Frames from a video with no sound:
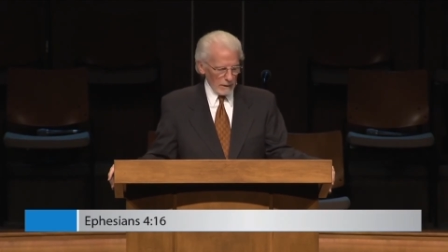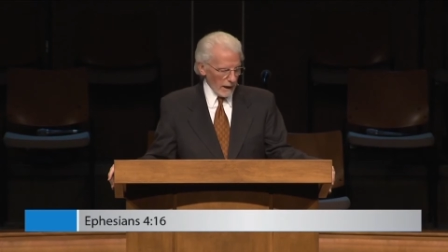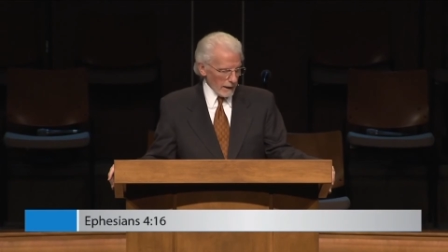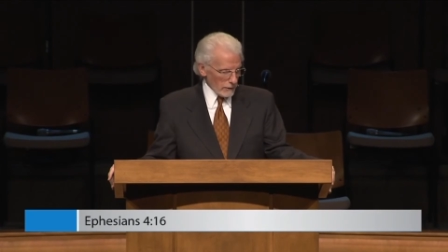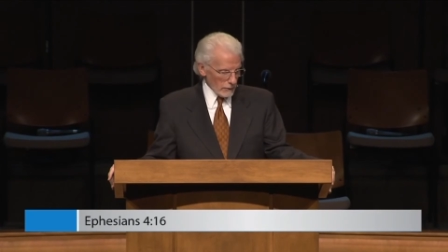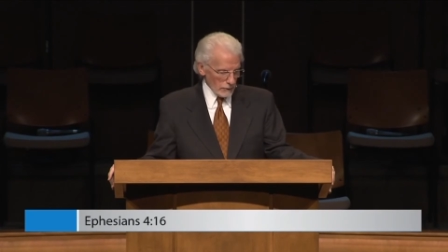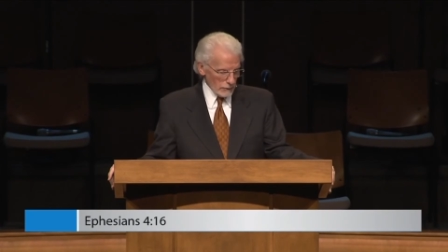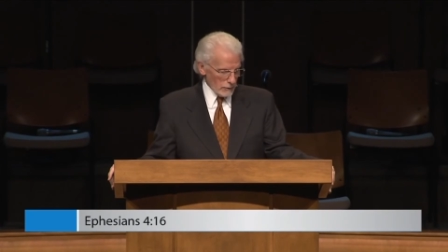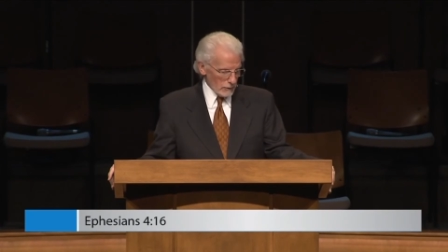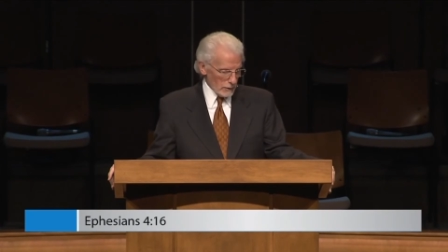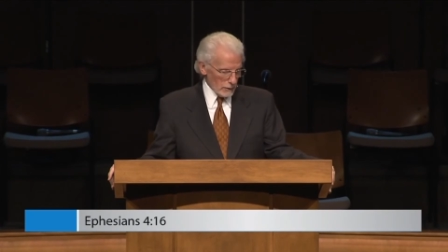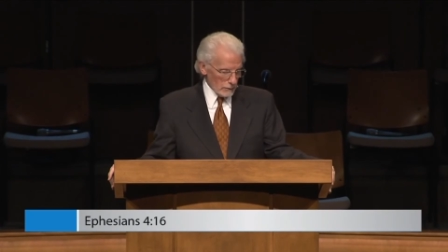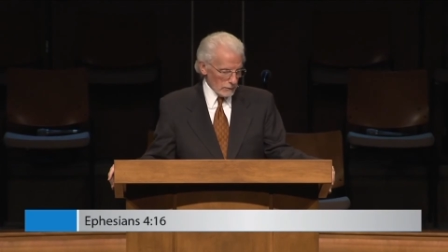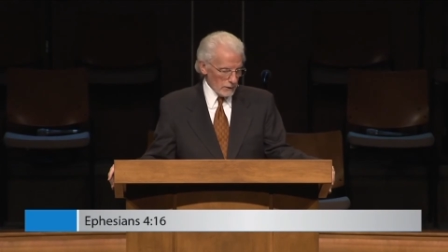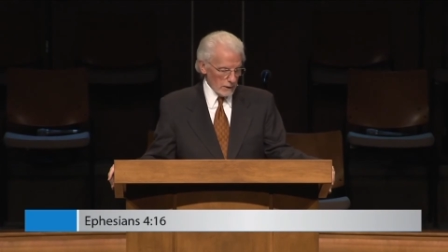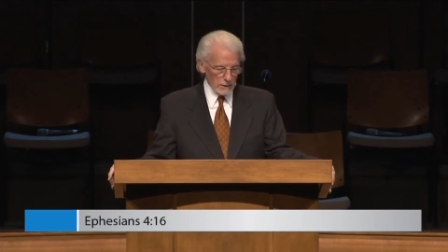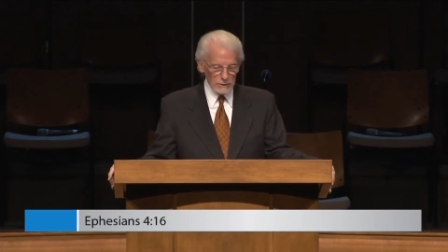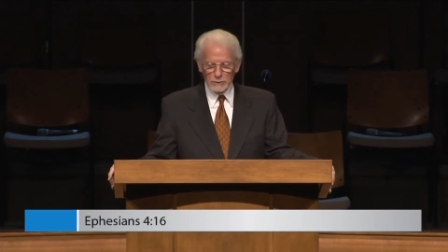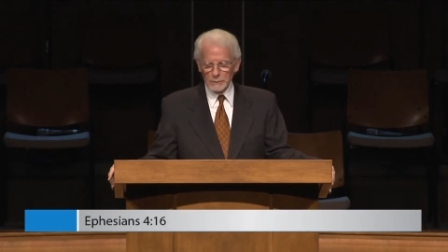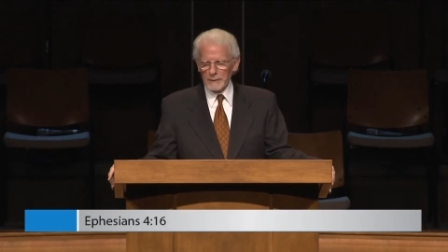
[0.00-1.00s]
I could still
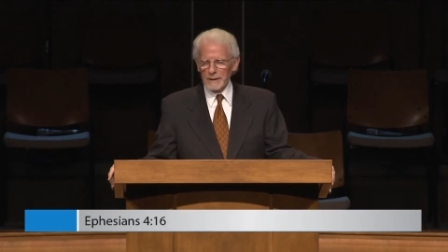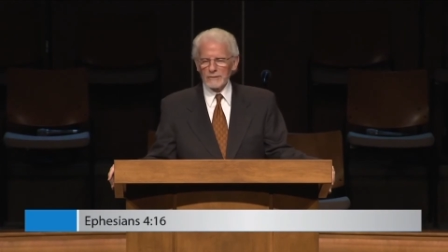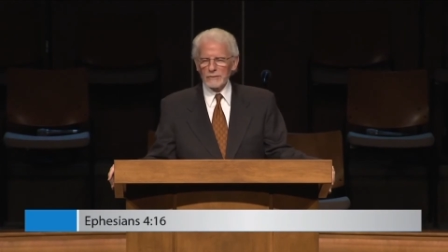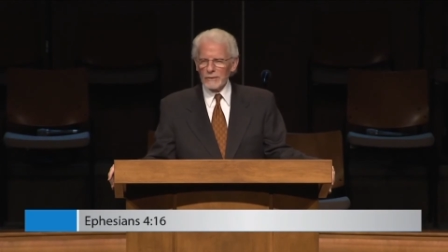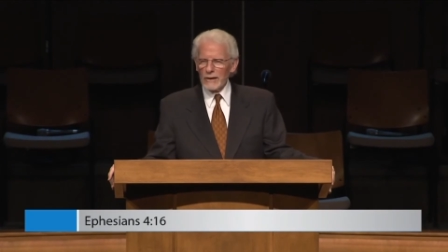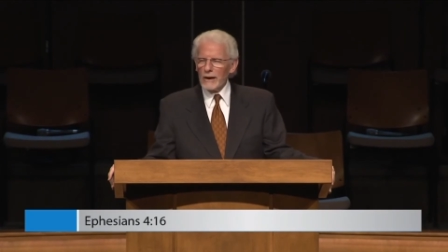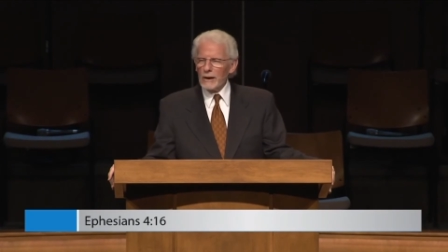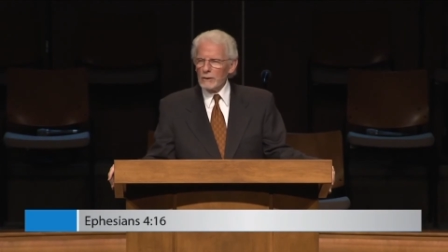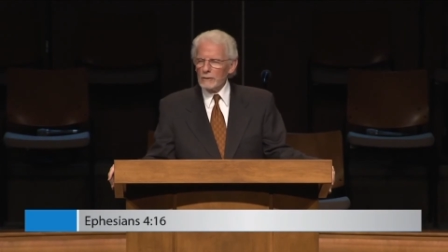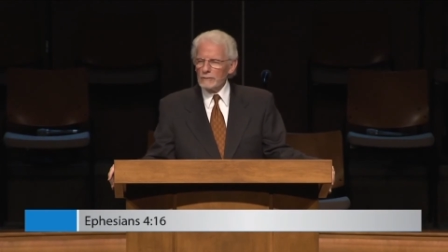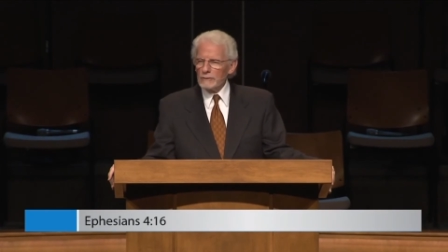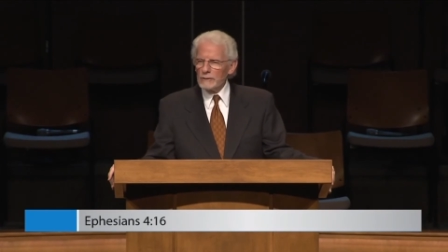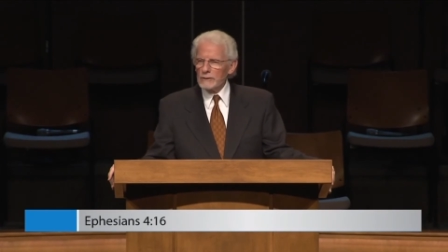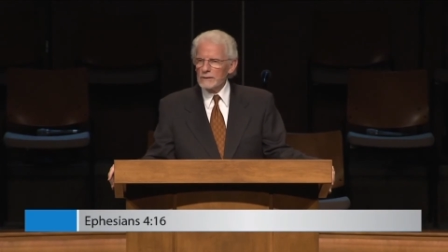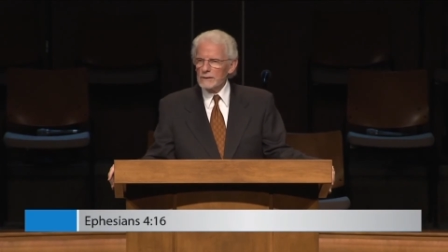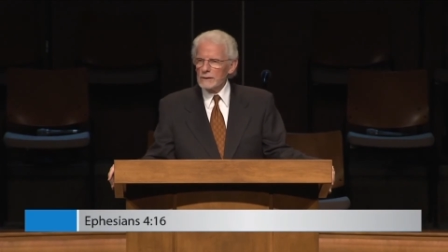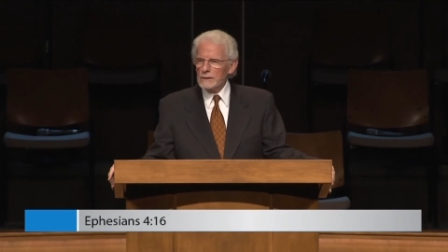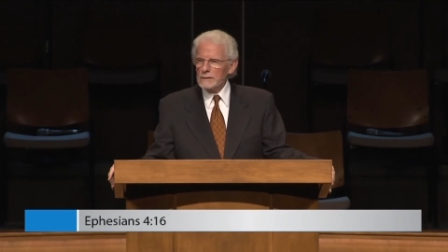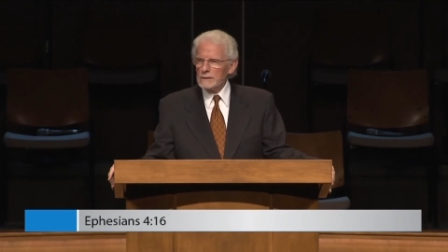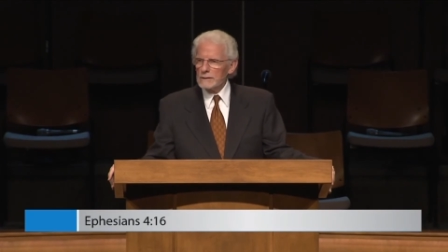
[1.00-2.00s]
teach myself.